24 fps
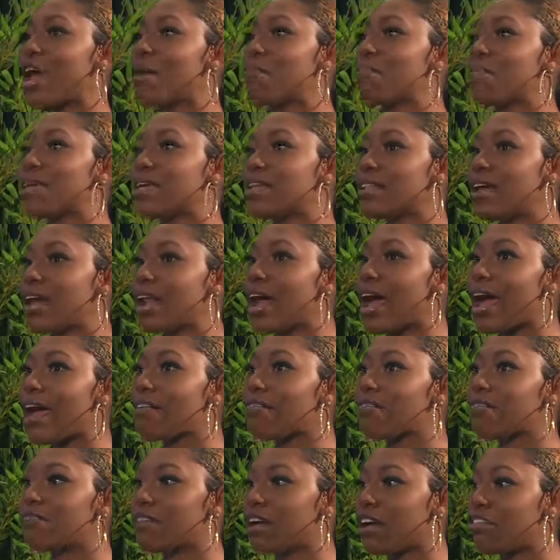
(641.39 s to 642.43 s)
I mean that
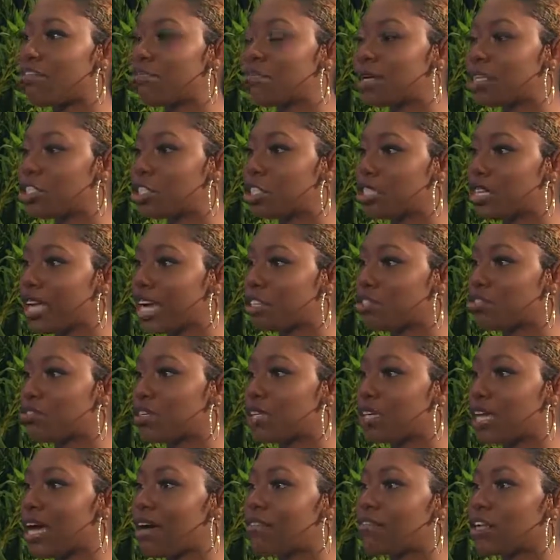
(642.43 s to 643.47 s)
I very much
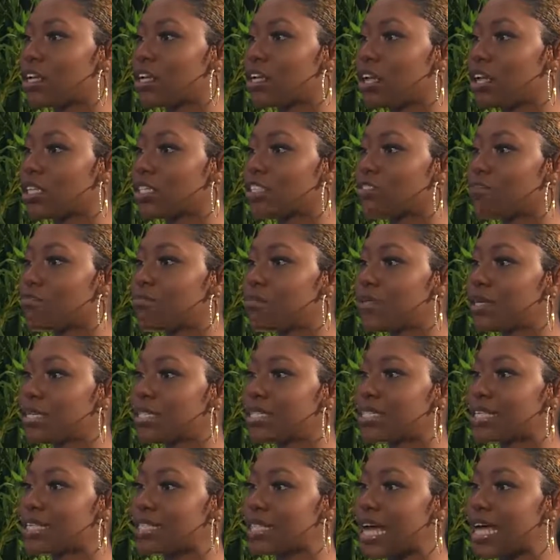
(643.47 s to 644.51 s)
naturally have a lot of
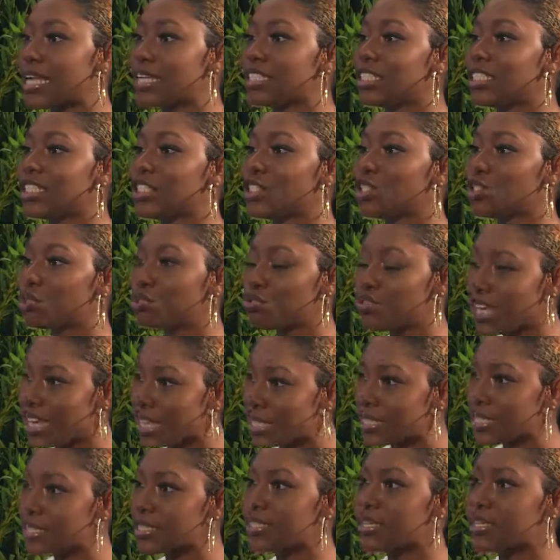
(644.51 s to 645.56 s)
personality
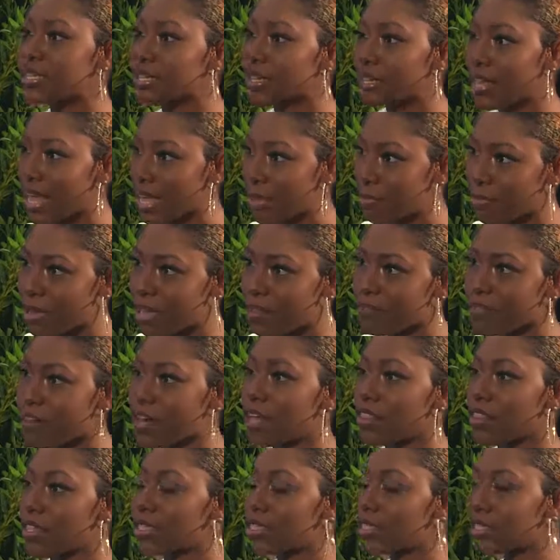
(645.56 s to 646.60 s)
traits like my
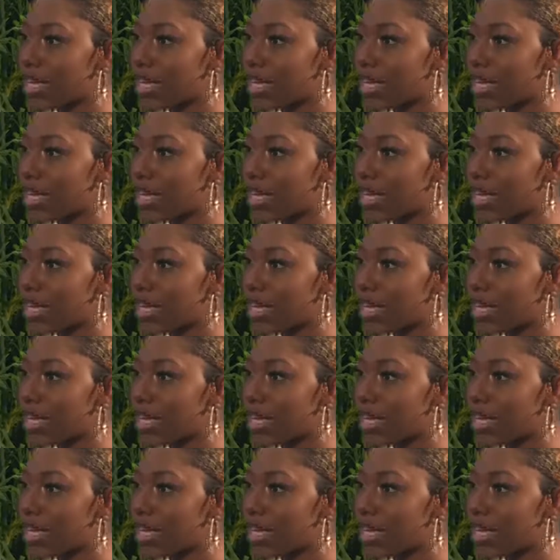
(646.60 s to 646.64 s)
father.